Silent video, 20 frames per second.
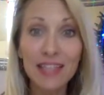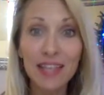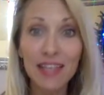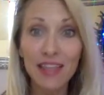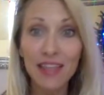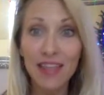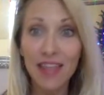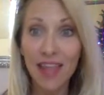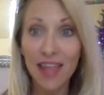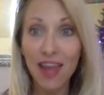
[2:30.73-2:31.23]

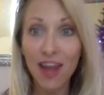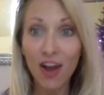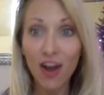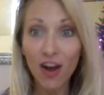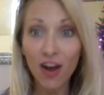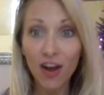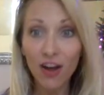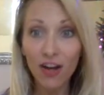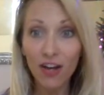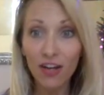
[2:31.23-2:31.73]

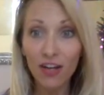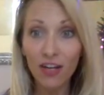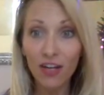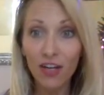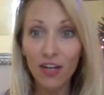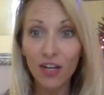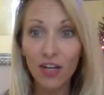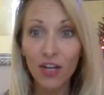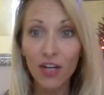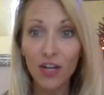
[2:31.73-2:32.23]

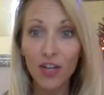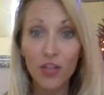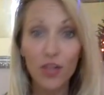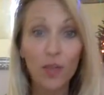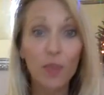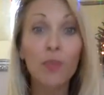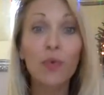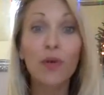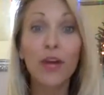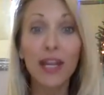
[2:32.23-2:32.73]
their
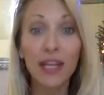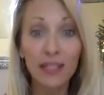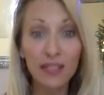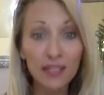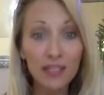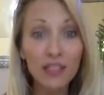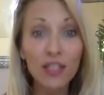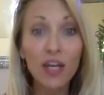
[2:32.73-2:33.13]
brains